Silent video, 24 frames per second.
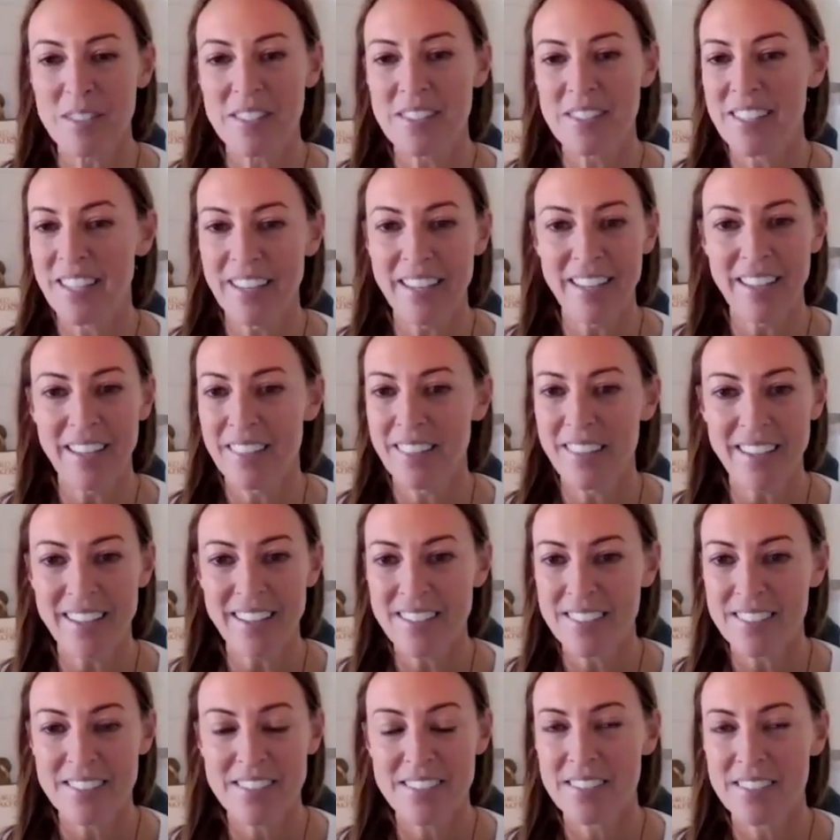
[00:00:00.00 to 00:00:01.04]
was getting
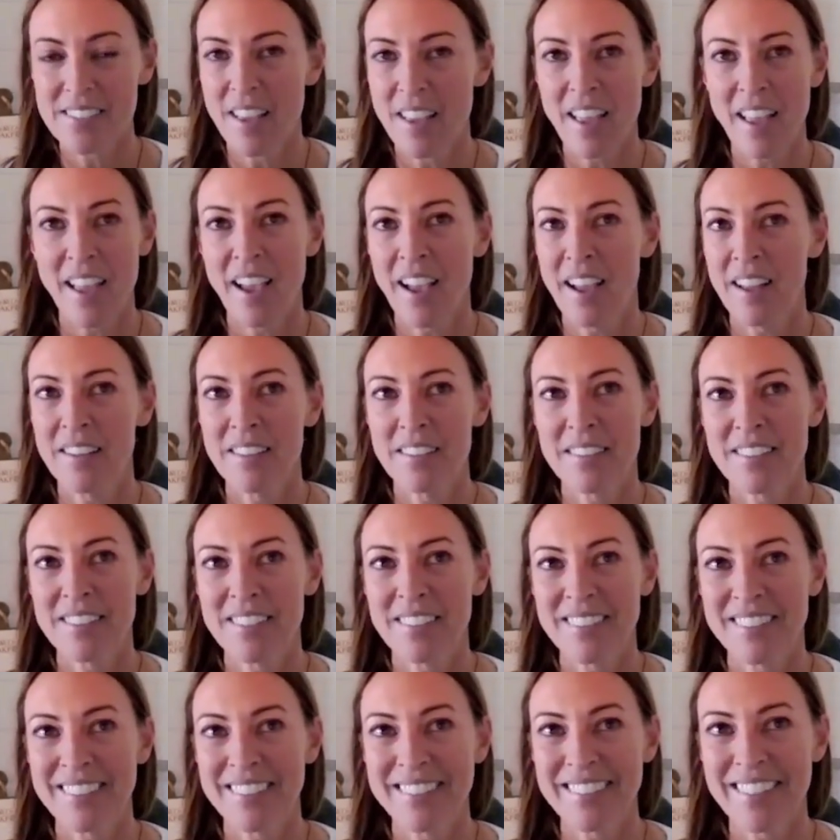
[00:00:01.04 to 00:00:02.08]
things. And
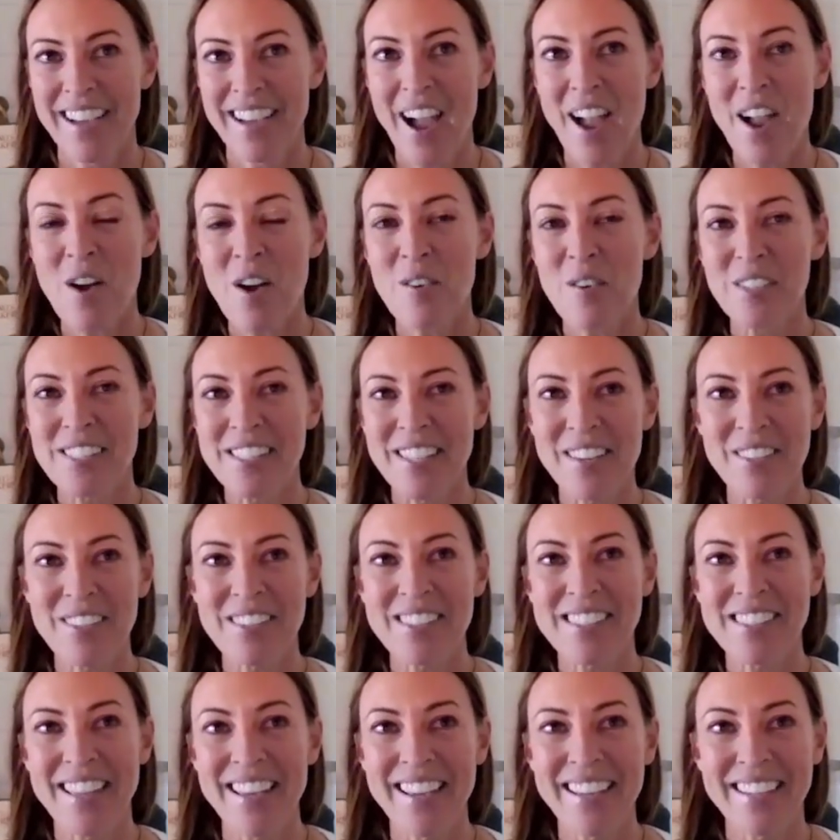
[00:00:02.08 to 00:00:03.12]
I always say
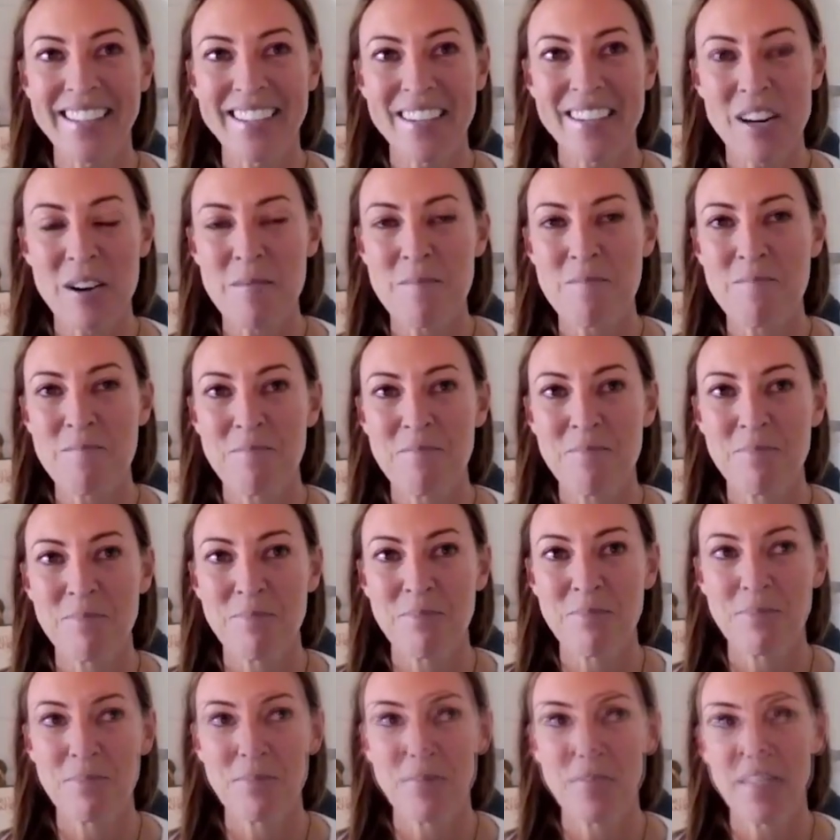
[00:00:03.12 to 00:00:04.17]
it's like,
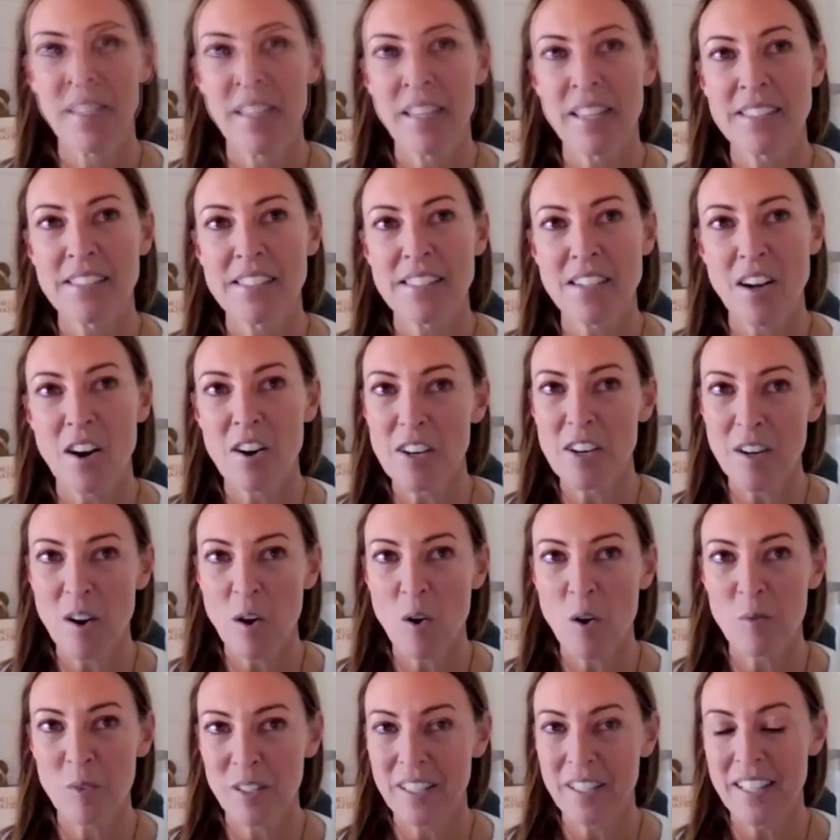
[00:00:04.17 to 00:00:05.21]
it started
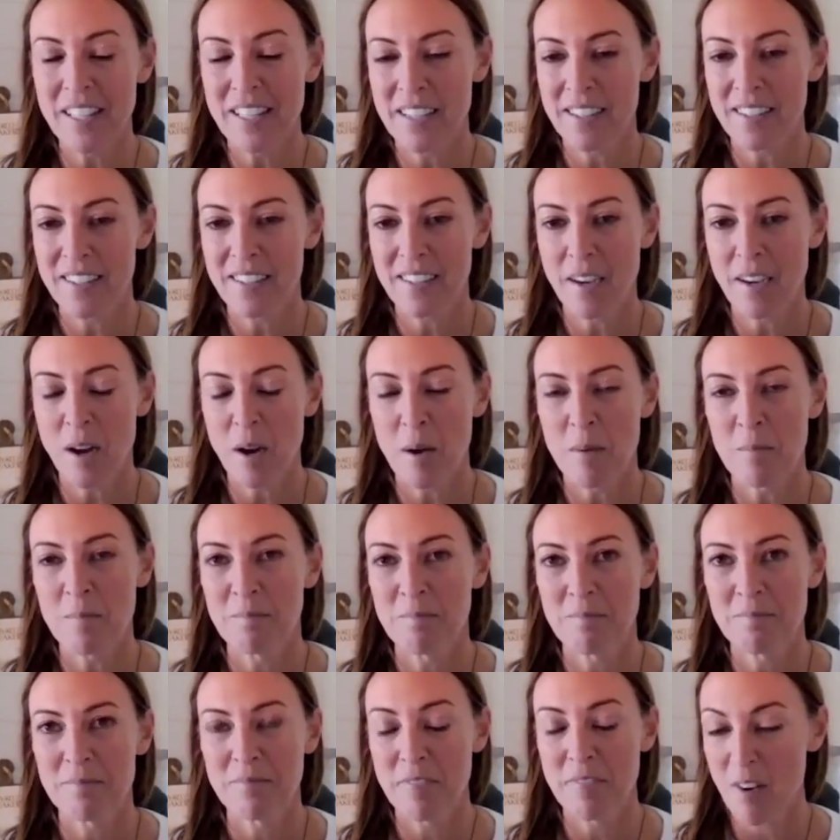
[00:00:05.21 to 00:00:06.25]
out really
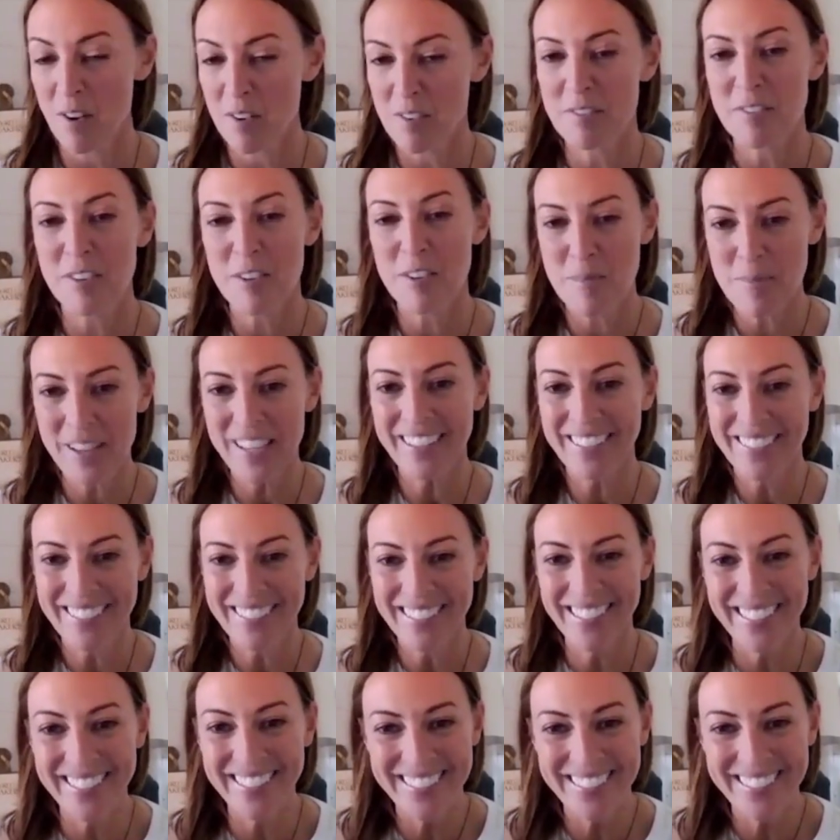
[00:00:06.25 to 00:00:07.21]
fun for me.